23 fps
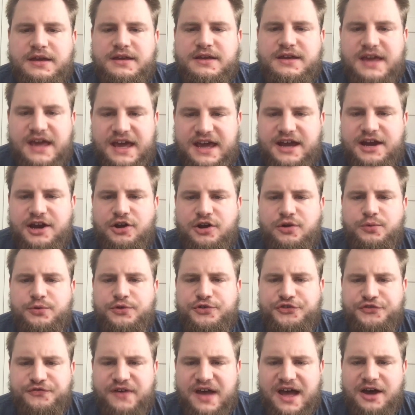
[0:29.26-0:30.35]
CARE
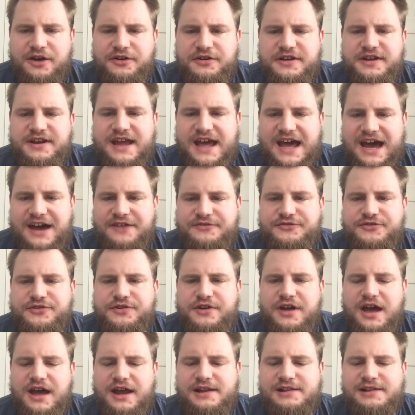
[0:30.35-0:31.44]
was founded after
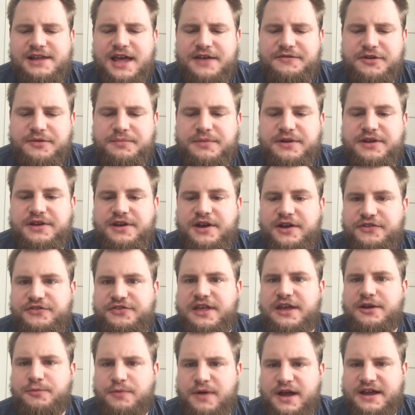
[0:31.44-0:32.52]
9/11 because
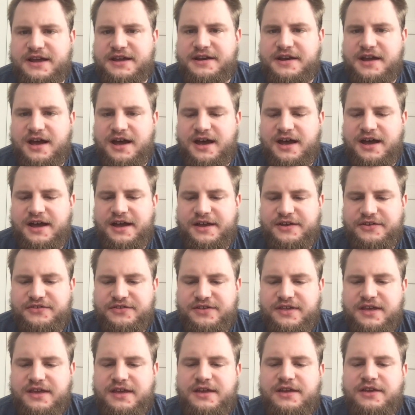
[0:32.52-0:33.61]
they recognized
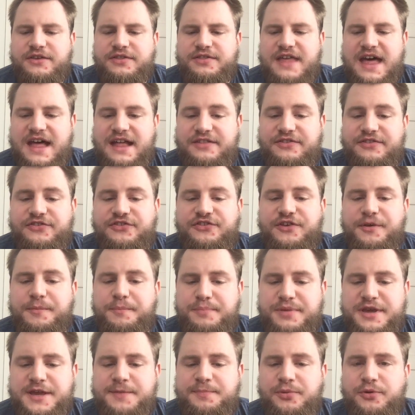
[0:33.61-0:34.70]
that some
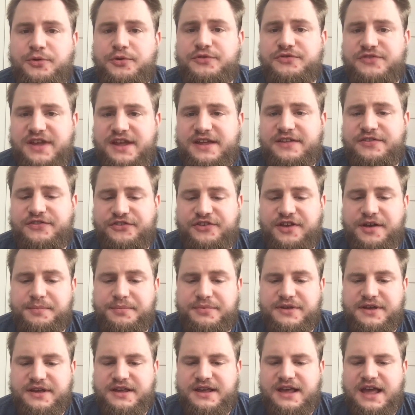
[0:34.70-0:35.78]
people did
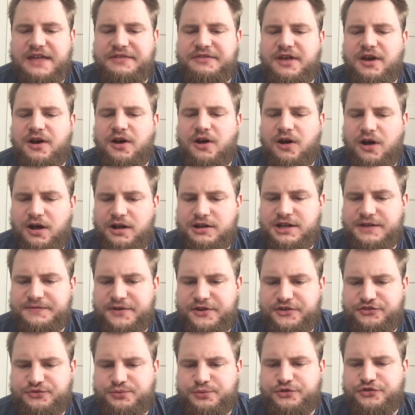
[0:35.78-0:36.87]
something and that all of
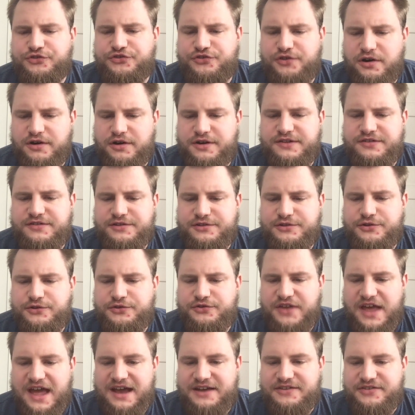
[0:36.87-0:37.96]
us were starting to
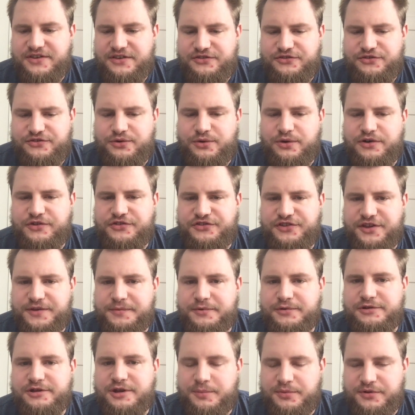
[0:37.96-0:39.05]
lose access to our
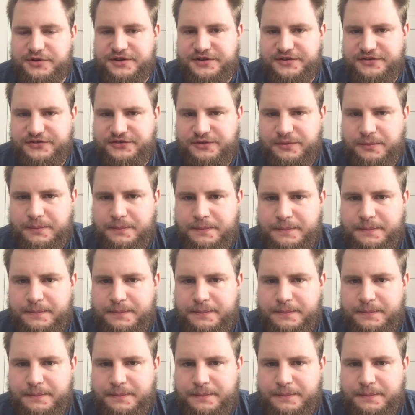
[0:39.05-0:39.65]
civil liberties.